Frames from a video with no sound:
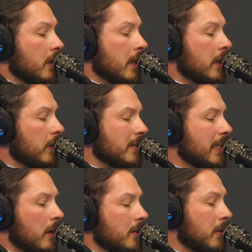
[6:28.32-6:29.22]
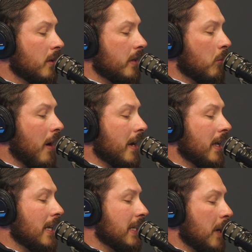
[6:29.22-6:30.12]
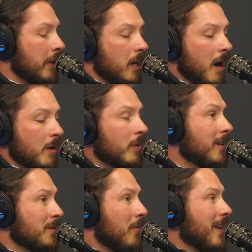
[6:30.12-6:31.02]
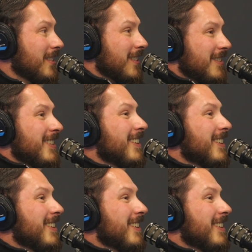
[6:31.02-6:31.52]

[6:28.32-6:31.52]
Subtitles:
and I sit down with them. I know they want it. And then I'm like, all right, well, here's the process.